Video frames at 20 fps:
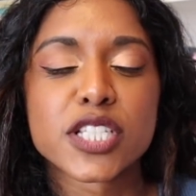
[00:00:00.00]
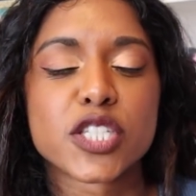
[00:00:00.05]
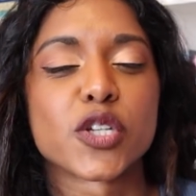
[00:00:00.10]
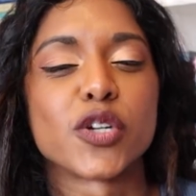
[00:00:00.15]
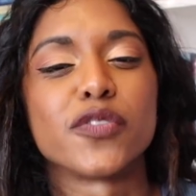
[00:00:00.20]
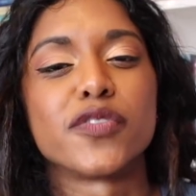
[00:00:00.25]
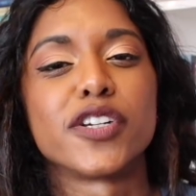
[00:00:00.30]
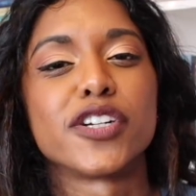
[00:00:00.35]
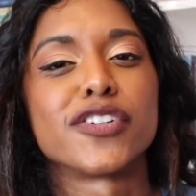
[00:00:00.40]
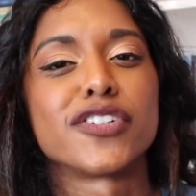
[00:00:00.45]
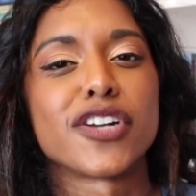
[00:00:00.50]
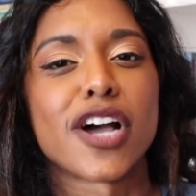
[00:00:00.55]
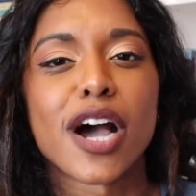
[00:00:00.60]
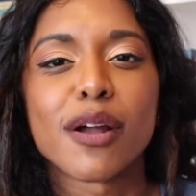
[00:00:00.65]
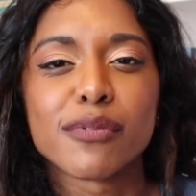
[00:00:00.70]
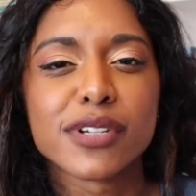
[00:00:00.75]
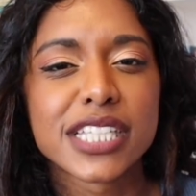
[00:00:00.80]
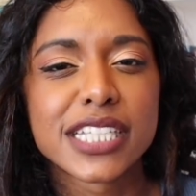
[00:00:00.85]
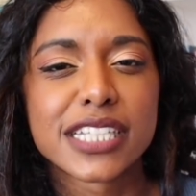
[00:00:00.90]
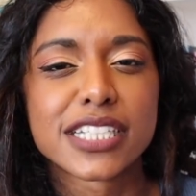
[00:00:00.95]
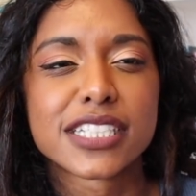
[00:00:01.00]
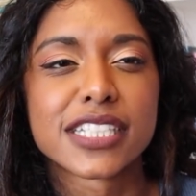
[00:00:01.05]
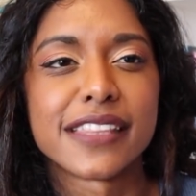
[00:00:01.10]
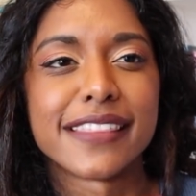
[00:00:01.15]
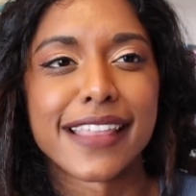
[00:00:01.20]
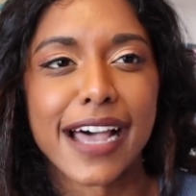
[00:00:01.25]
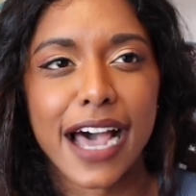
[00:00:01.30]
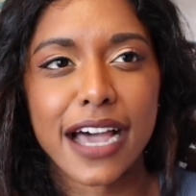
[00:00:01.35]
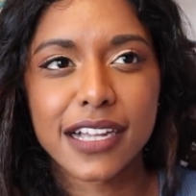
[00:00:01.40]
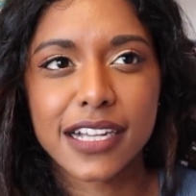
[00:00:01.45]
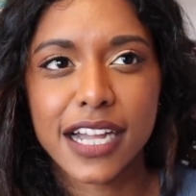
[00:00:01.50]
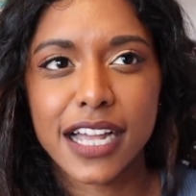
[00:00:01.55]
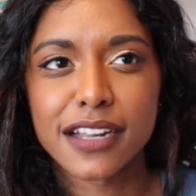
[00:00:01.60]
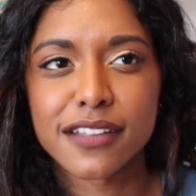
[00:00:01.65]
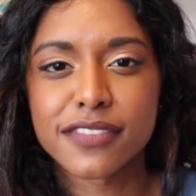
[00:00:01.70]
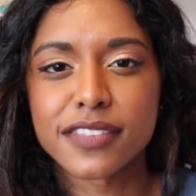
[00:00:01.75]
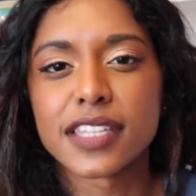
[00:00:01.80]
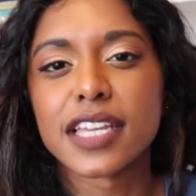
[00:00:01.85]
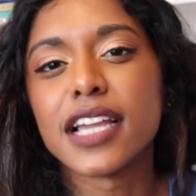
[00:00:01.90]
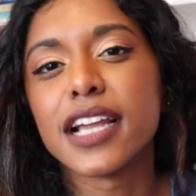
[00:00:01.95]
So if you're not really into that kind
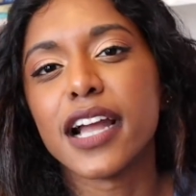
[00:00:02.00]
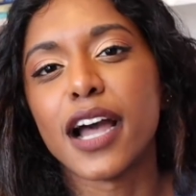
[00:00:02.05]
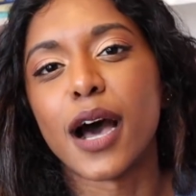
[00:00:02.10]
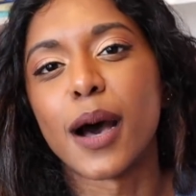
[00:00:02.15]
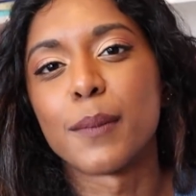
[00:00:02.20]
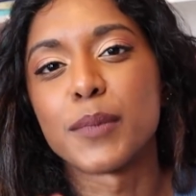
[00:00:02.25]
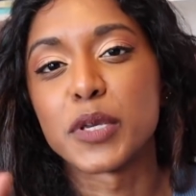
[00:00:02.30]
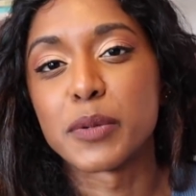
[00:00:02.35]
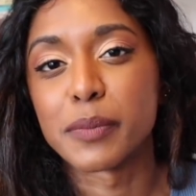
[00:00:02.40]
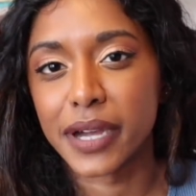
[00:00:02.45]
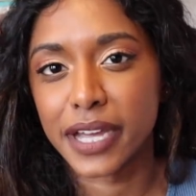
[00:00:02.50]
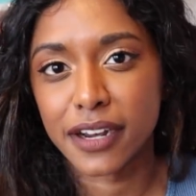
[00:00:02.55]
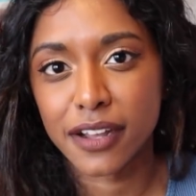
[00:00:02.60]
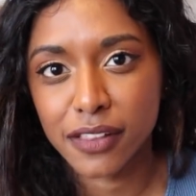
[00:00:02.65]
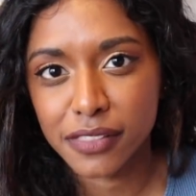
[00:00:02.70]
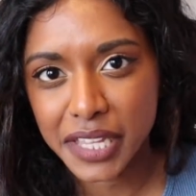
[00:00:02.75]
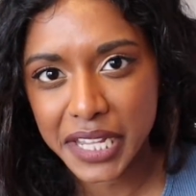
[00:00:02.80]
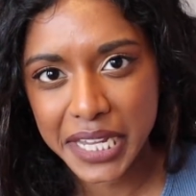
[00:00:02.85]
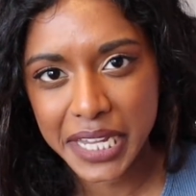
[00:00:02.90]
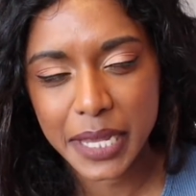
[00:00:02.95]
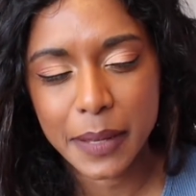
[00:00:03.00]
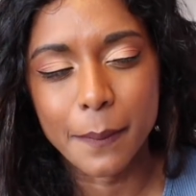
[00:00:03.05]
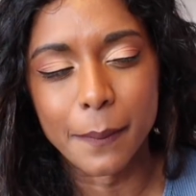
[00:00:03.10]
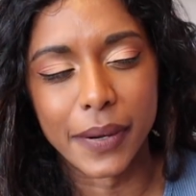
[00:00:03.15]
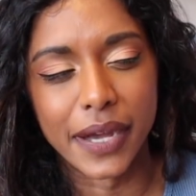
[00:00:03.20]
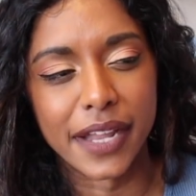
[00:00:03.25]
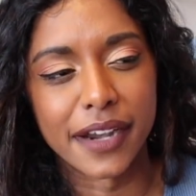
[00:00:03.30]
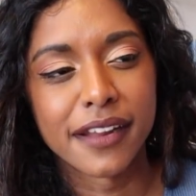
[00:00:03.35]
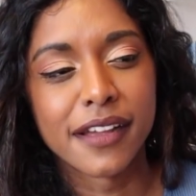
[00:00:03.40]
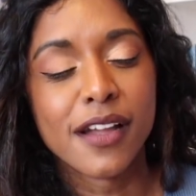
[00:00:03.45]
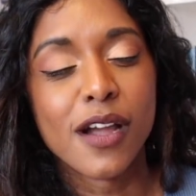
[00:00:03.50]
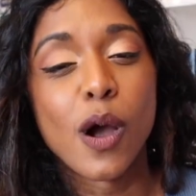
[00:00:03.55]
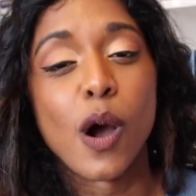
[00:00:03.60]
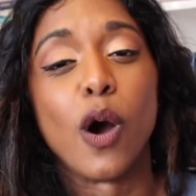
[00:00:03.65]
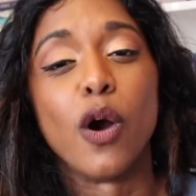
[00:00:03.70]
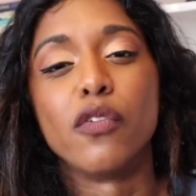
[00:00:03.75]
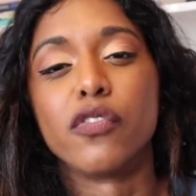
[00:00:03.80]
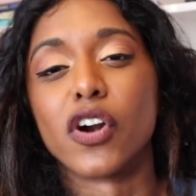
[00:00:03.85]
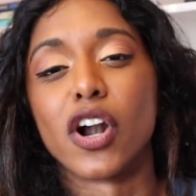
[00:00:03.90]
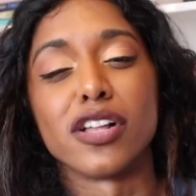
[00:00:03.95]
of thing, you might not like it, but
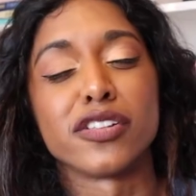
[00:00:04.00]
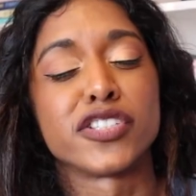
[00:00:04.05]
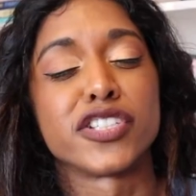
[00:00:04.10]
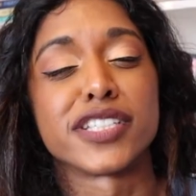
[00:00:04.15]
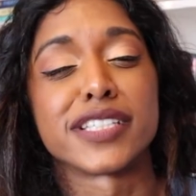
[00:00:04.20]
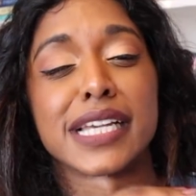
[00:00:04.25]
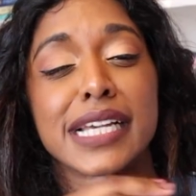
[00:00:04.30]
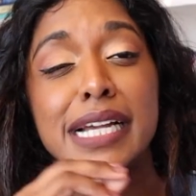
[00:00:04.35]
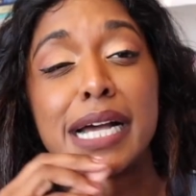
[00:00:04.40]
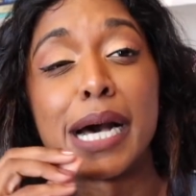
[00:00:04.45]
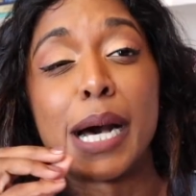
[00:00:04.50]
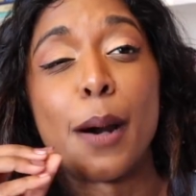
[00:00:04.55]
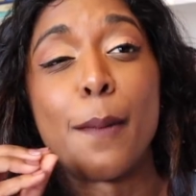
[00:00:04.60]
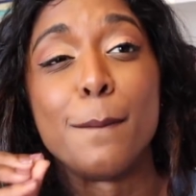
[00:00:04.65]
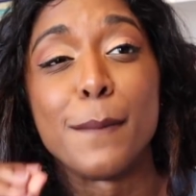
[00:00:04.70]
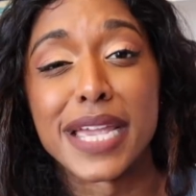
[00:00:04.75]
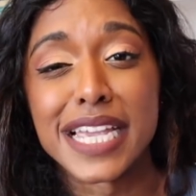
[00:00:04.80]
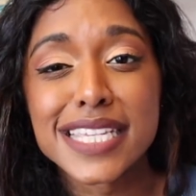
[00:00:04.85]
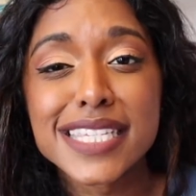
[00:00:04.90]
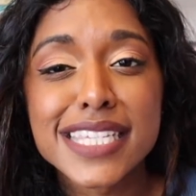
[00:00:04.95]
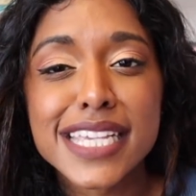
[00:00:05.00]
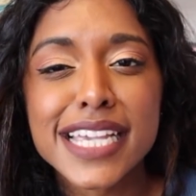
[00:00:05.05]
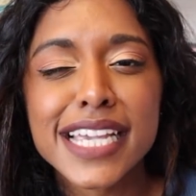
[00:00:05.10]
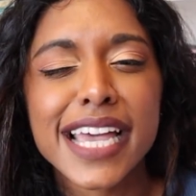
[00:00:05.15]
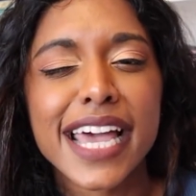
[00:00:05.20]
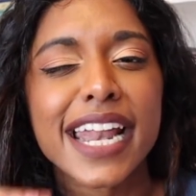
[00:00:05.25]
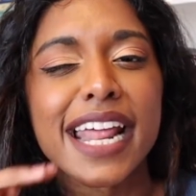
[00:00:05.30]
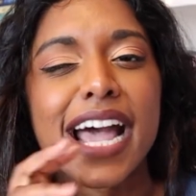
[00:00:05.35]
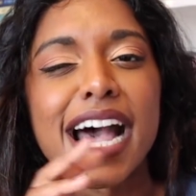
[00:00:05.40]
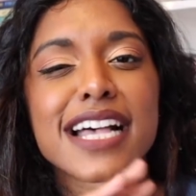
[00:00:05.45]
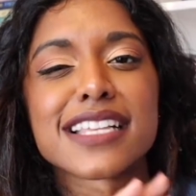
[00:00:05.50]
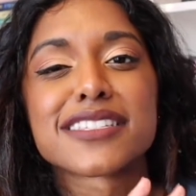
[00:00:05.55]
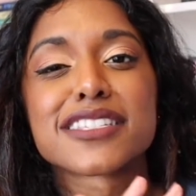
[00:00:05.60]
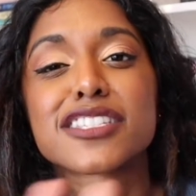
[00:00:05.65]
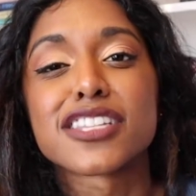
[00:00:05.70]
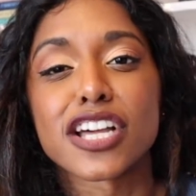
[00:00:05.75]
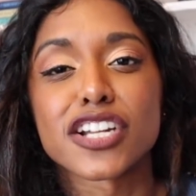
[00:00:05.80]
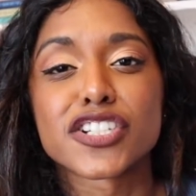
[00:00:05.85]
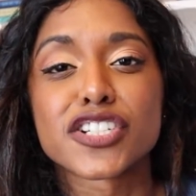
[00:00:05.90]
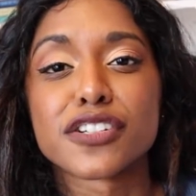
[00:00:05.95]
overall it's just like amazing, and it has
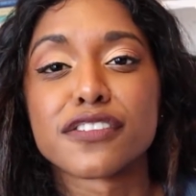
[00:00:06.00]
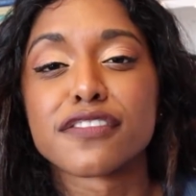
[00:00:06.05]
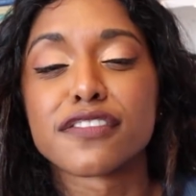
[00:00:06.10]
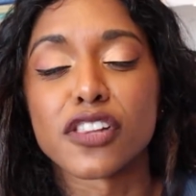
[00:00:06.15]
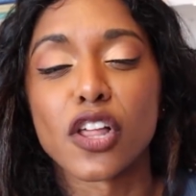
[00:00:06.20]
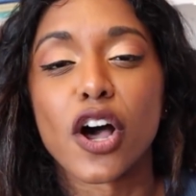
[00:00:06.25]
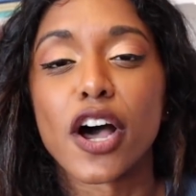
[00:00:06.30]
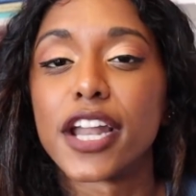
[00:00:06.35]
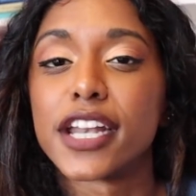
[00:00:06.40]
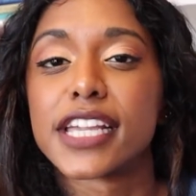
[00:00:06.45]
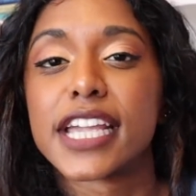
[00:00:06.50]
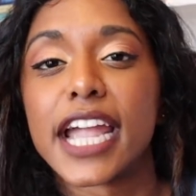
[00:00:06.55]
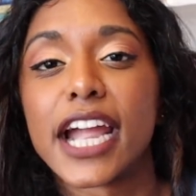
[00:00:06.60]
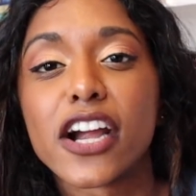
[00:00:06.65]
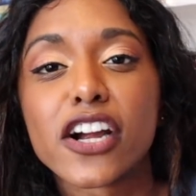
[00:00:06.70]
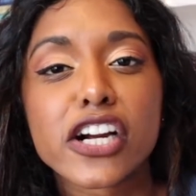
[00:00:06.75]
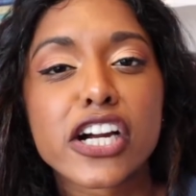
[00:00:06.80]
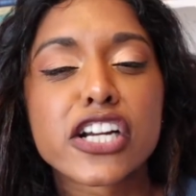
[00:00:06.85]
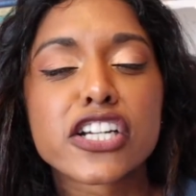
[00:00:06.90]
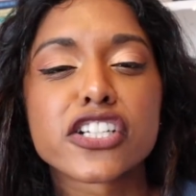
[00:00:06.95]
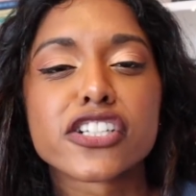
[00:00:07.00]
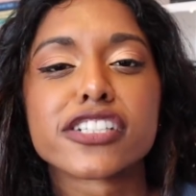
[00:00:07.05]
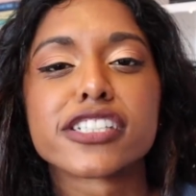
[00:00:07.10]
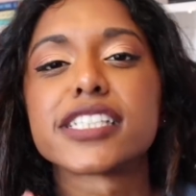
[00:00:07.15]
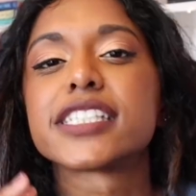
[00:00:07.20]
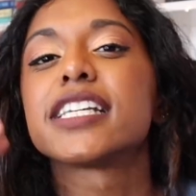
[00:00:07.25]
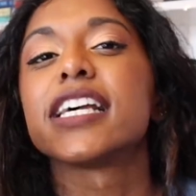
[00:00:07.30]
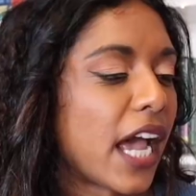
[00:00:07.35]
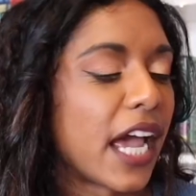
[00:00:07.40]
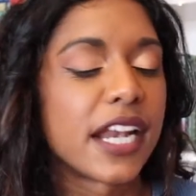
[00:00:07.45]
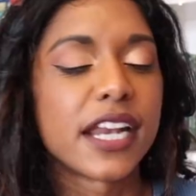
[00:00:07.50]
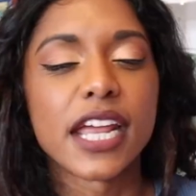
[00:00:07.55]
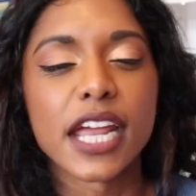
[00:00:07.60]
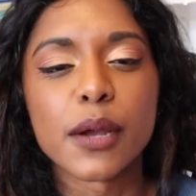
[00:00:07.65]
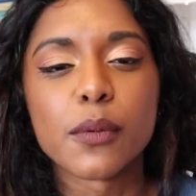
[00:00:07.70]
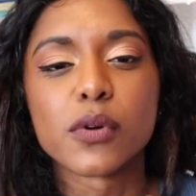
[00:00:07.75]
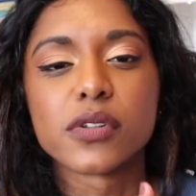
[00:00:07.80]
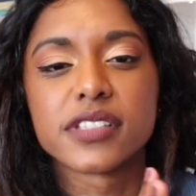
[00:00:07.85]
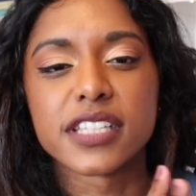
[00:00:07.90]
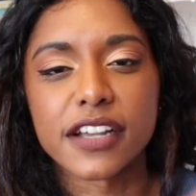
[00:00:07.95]
such flawed characters, and it
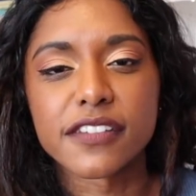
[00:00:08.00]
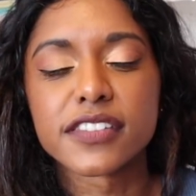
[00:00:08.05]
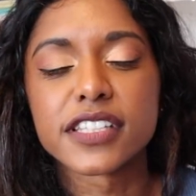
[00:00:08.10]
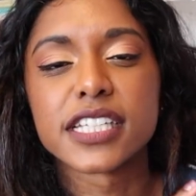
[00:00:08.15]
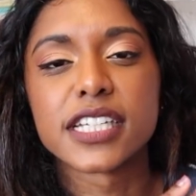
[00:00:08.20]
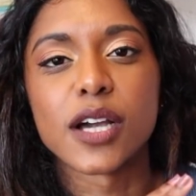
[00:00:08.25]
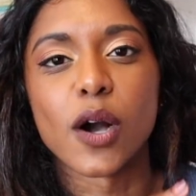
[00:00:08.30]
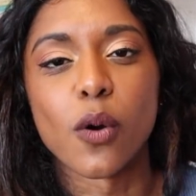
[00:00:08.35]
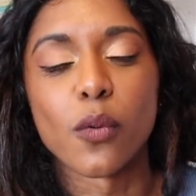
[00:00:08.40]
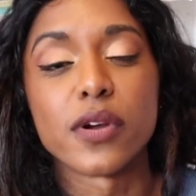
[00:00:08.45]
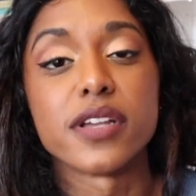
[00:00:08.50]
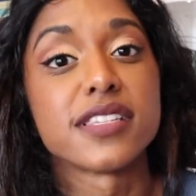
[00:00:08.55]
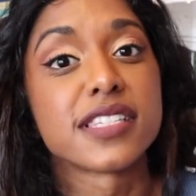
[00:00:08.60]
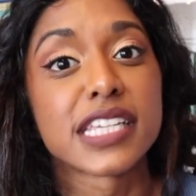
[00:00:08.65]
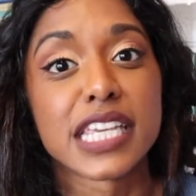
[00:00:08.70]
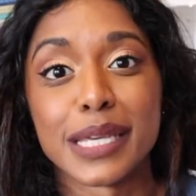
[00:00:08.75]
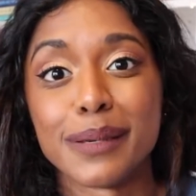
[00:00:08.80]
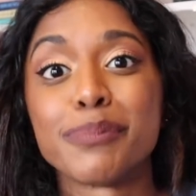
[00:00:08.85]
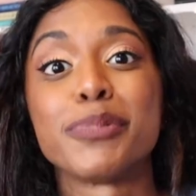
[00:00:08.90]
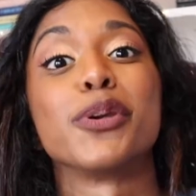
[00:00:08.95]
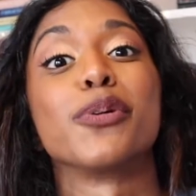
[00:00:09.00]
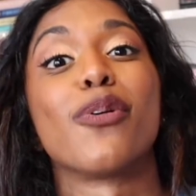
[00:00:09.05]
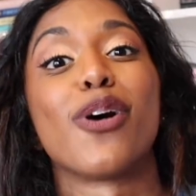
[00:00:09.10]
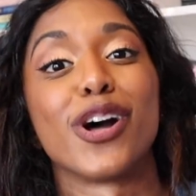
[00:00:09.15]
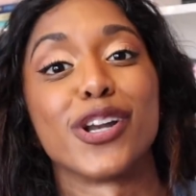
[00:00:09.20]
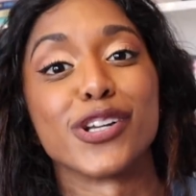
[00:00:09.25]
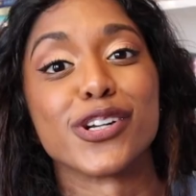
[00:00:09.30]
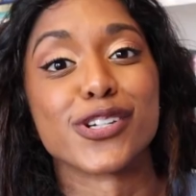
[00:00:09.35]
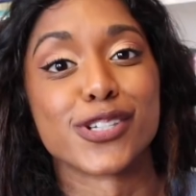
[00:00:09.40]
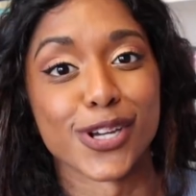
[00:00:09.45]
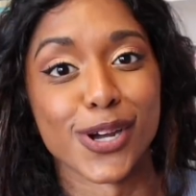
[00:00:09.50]
will definitely always keep you on your